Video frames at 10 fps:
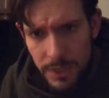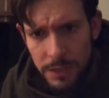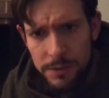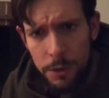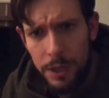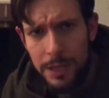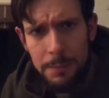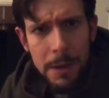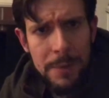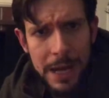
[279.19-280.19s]
So a lot of
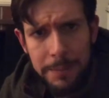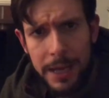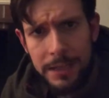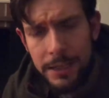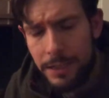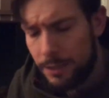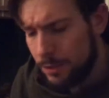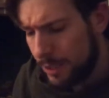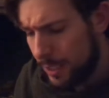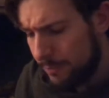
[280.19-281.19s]
my backpacking gear, a
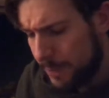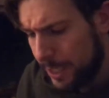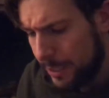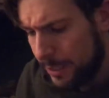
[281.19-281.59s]
lot of my,